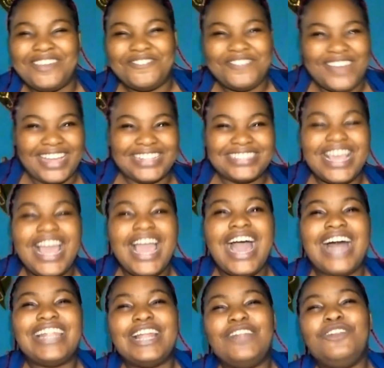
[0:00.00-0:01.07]
effect.
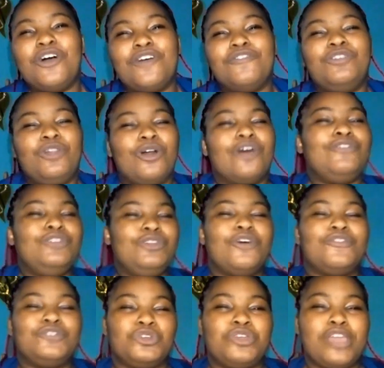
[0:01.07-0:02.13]
And I love, love, love
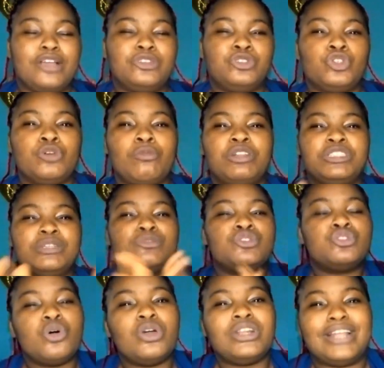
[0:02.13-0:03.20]
SoHyang so much. I'm
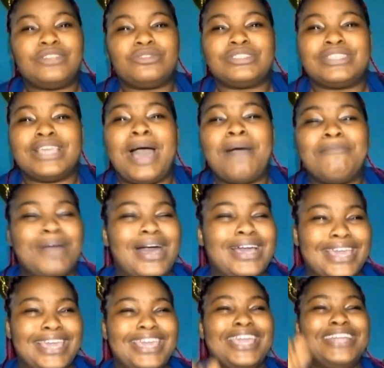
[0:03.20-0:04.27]
so glad to see her back
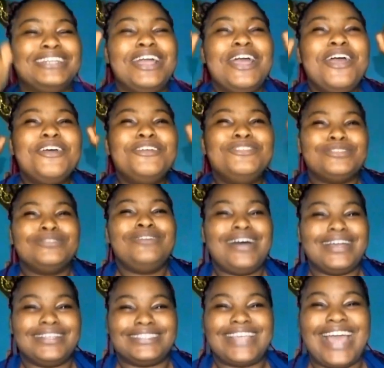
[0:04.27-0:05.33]
again to
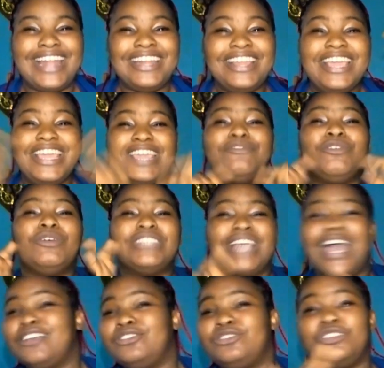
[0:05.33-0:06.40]
us. And if I was
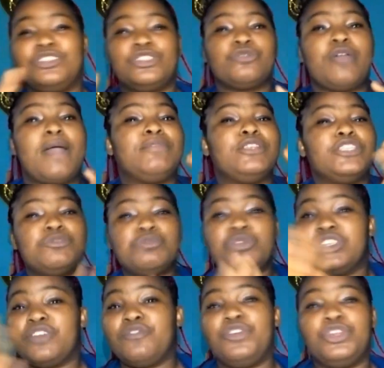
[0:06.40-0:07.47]
asked to describe this
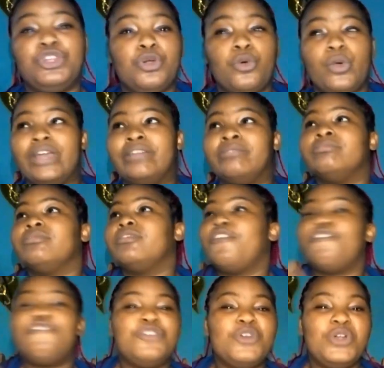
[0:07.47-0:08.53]
music video in
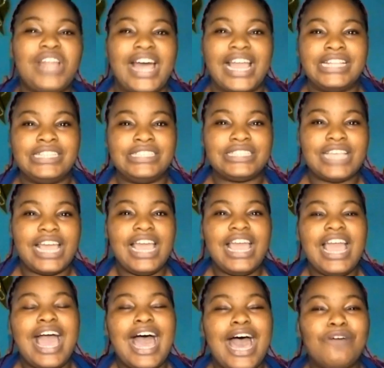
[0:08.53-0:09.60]
few lines,
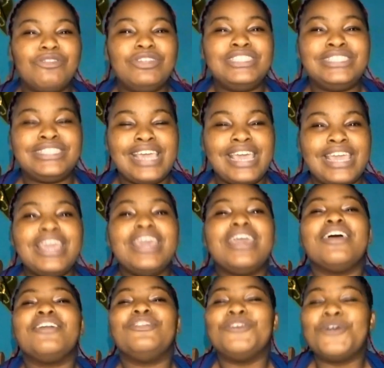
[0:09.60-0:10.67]
I would say
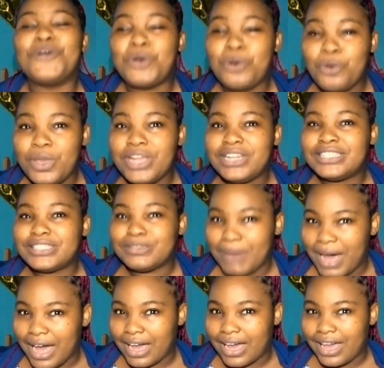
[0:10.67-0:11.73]
the queen is
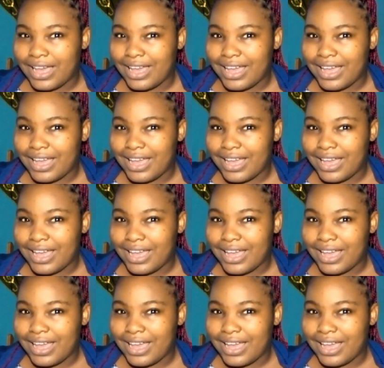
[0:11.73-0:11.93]
back.